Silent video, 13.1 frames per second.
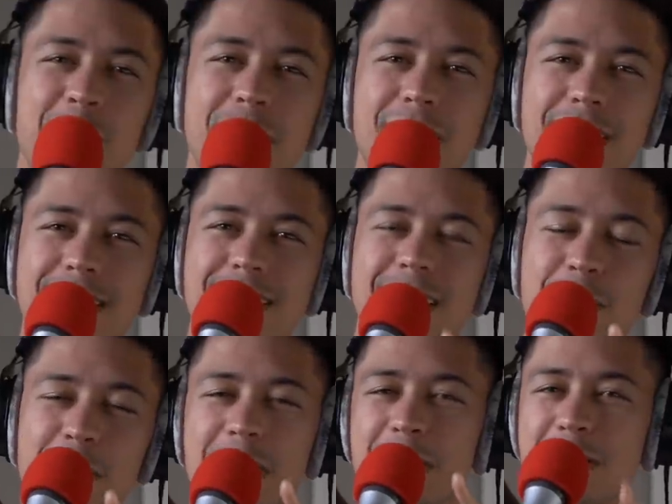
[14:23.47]
I make a I
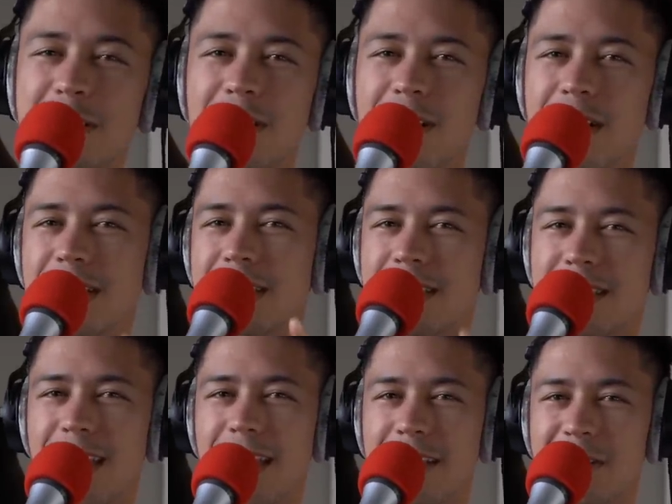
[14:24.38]
make a dark
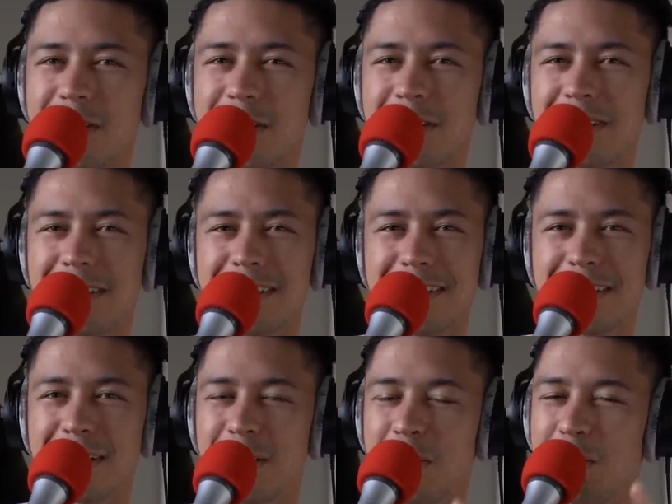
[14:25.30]
sketch
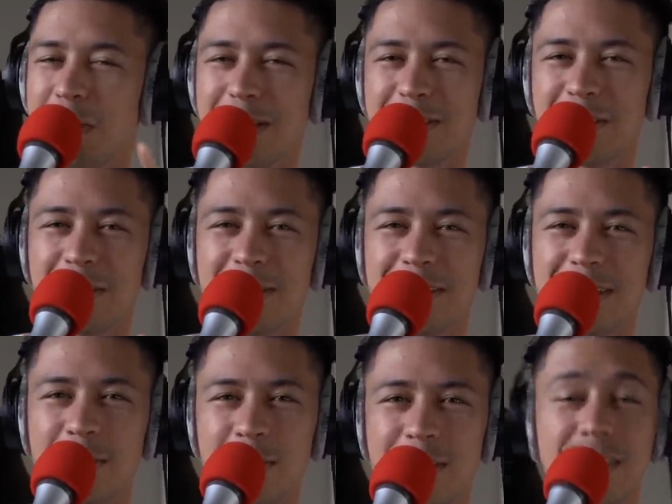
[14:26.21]
based on
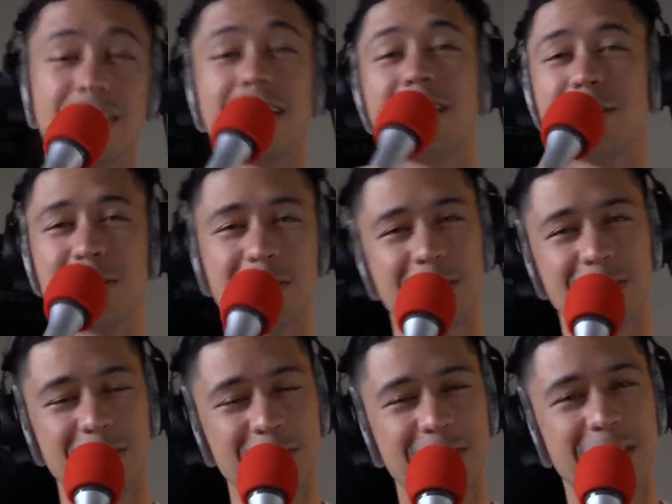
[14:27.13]
Inception, and you
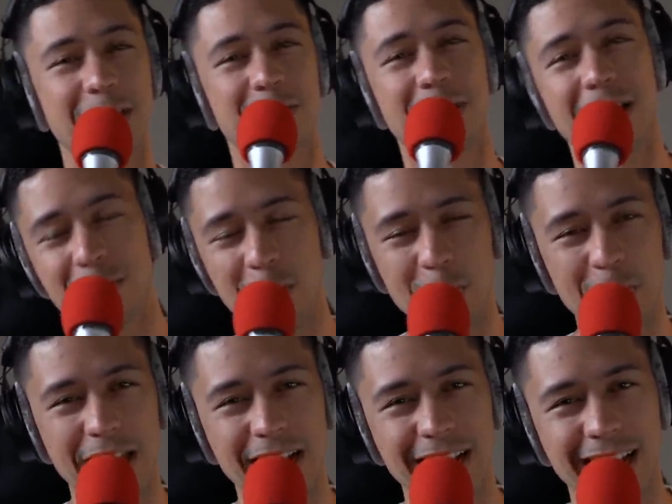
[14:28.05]
you tell you, I'm the
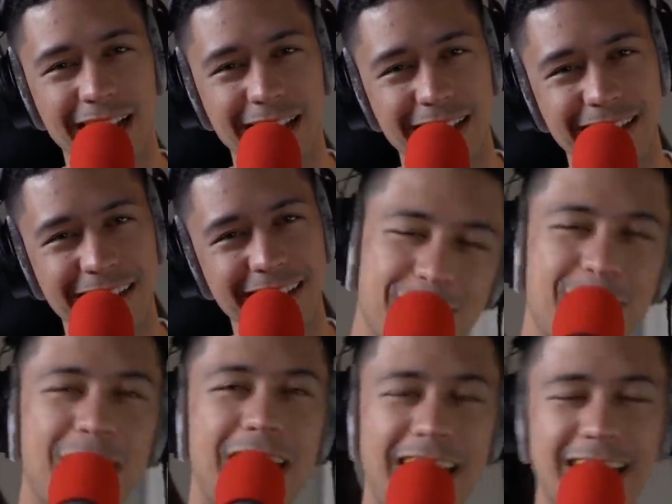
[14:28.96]
bad guy.
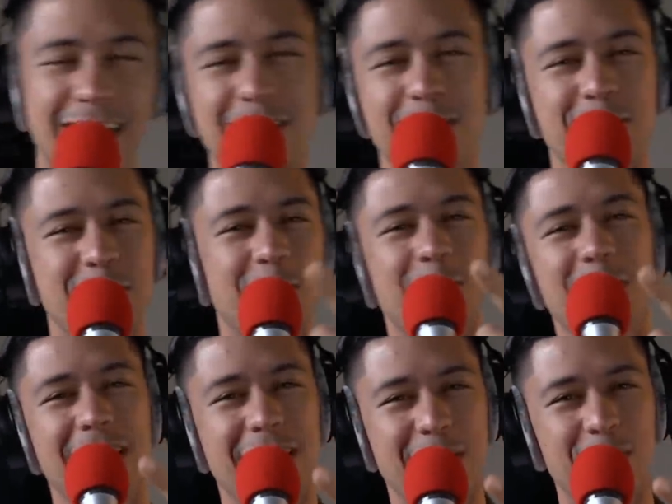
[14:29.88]
Fuck out of here. You're going
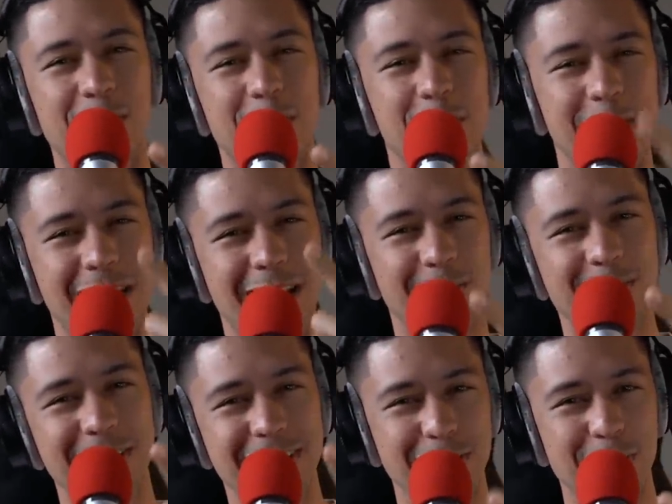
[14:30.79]
to hell with me.
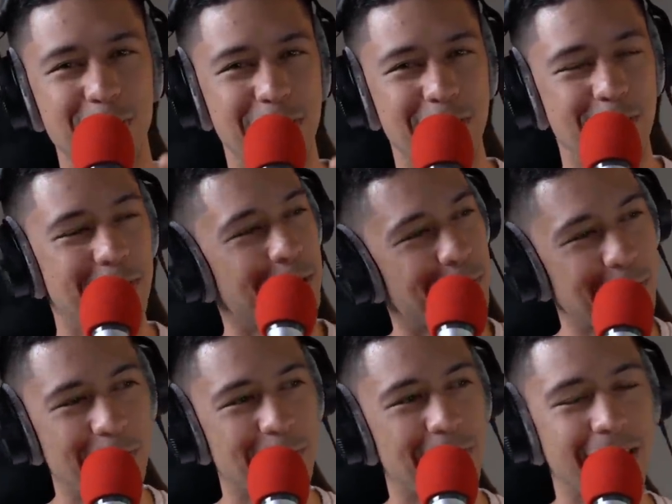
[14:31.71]
Every single one of you here. We're
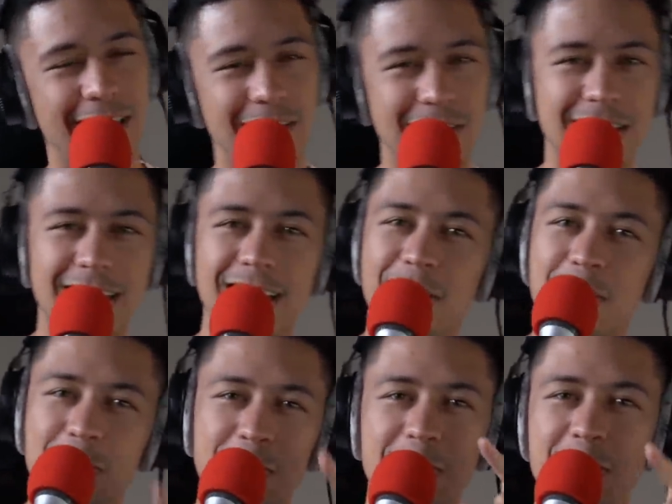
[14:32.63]
going to hell together,
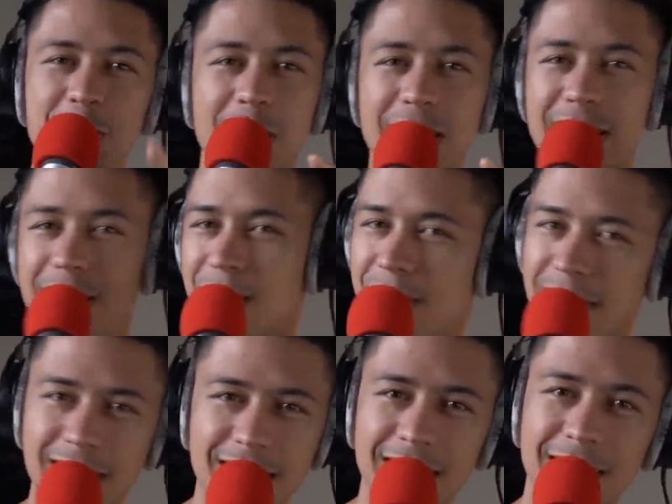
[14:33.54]
whether you like it or
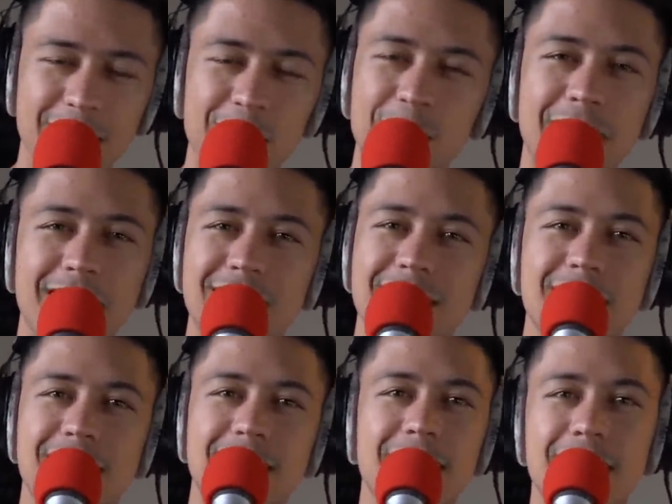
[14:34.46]
not. You can't
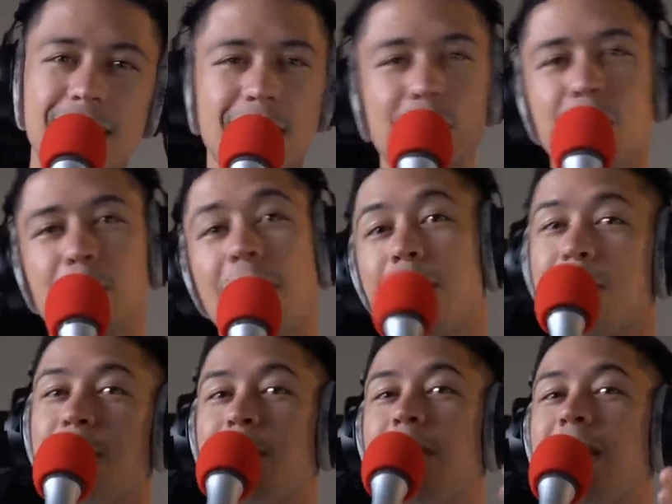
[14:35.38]
just right
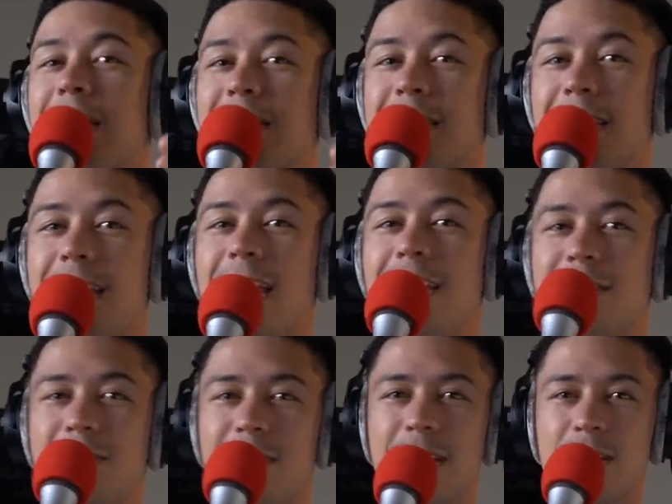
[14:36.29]
when we get to the gates
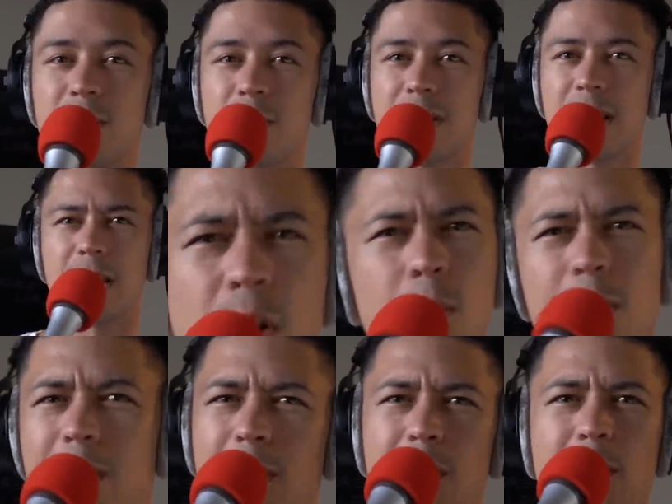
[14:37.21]
of hell be like, oh
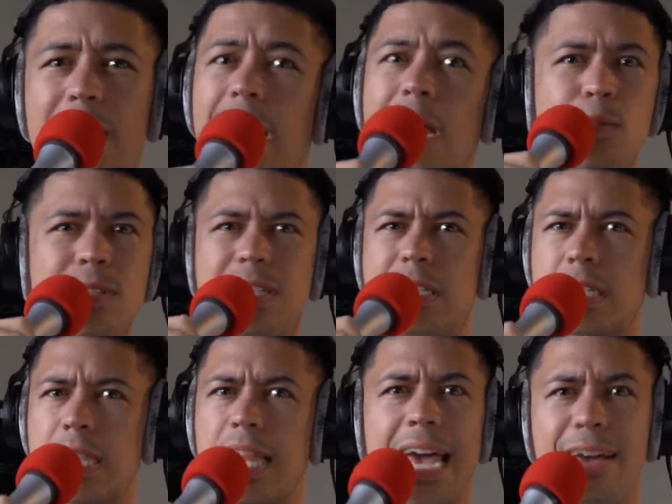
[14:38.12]
wait, wait, wait. I was
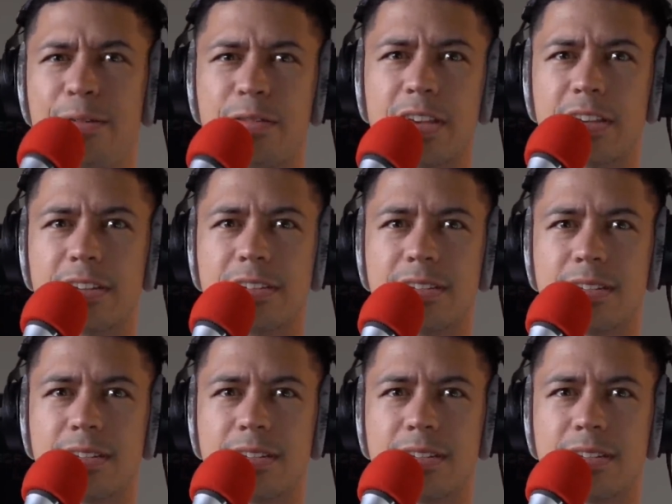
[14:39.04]
just laughing.